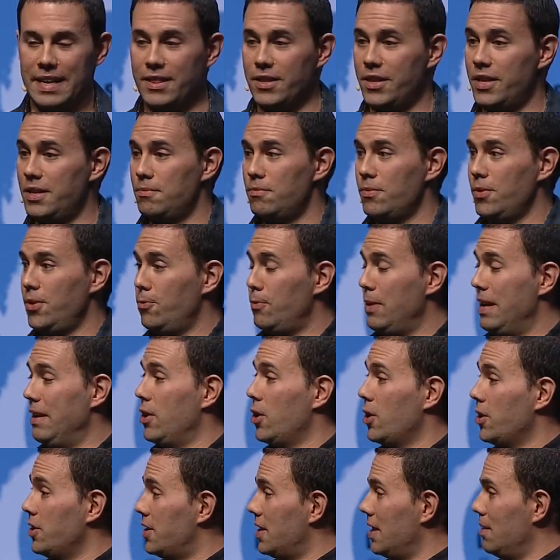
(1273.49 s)
And that we
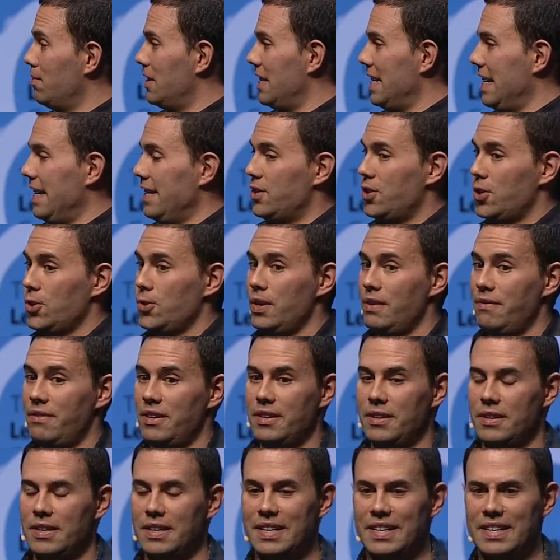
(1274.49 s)
heard some today too,
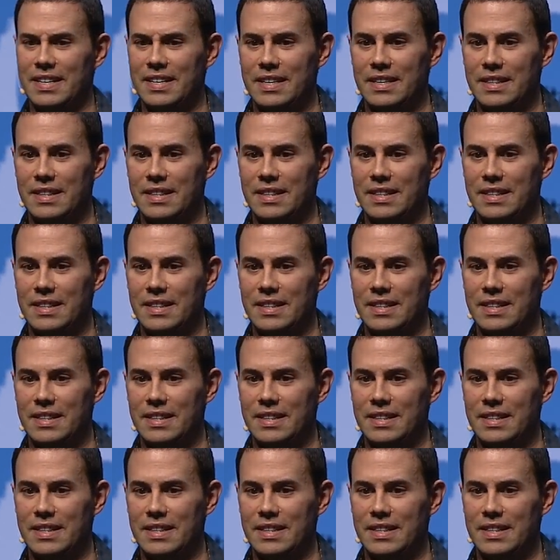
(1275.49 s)
even uh,